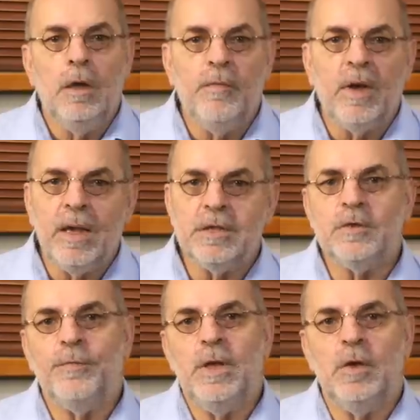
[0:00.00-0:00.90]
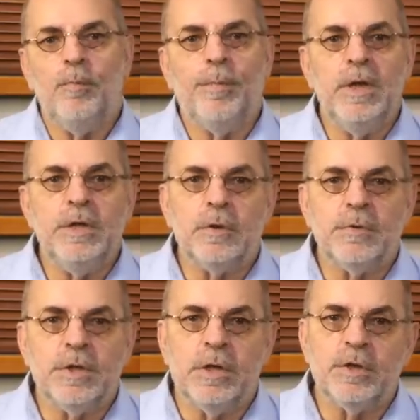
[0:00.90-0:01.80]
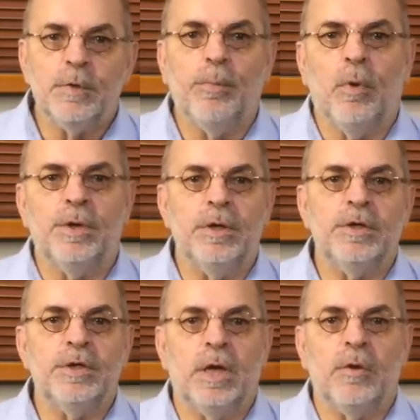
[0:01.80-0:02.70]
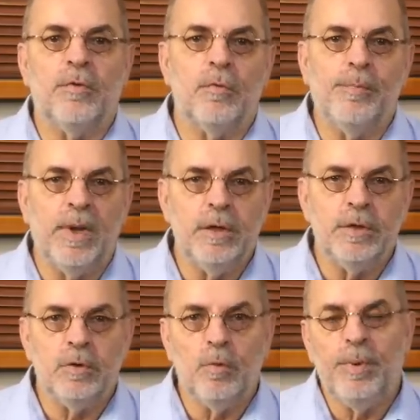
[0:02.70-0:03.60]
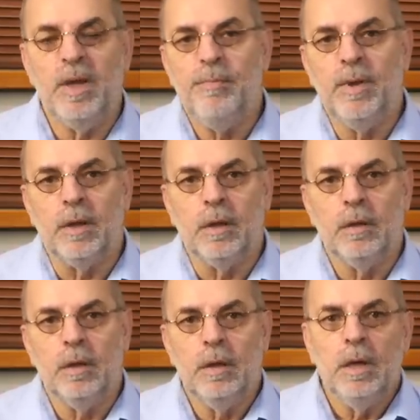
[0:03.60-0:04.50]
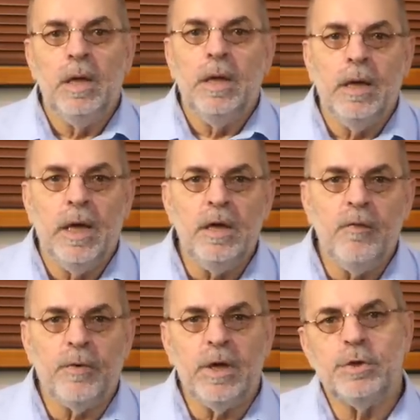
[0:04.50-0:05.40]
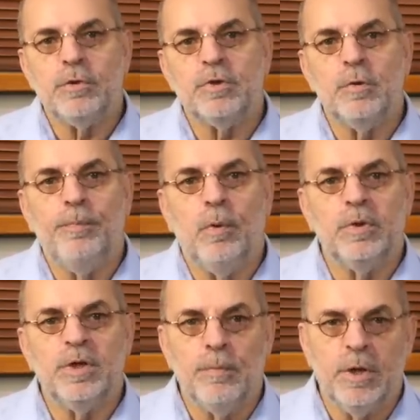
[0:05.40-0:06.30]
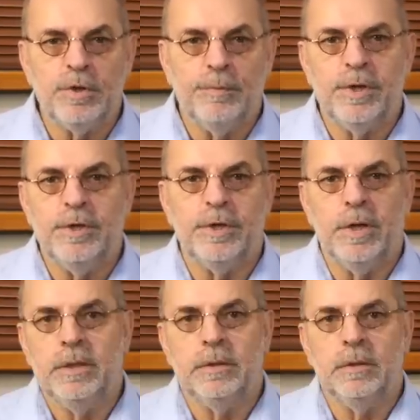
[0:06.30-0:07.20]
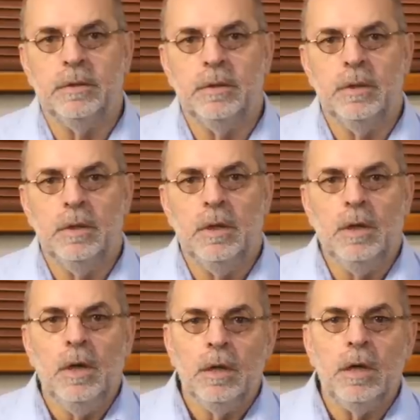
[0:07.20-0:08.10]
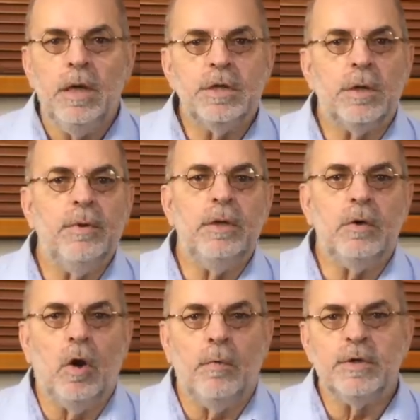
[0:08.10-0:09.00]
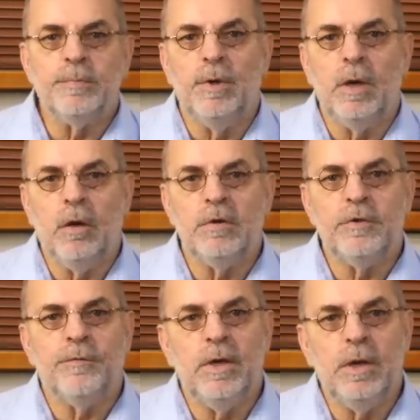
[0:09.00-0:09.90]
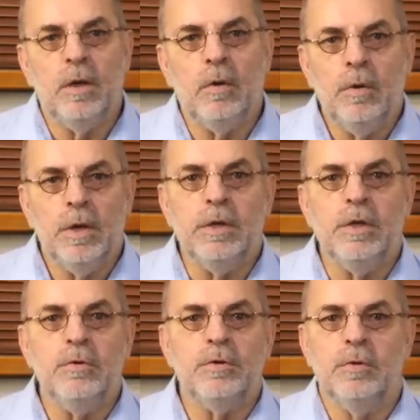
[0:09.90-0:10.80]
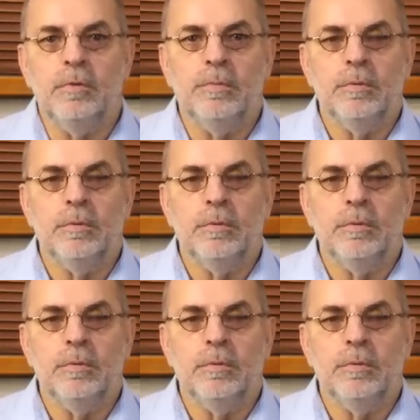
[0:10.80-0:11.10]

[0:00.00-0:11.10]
If you like this video, please consider supporting the channel through Patreon or PayPal. Any financial support is much appreciated. The links are in the comments below this video in YouTube.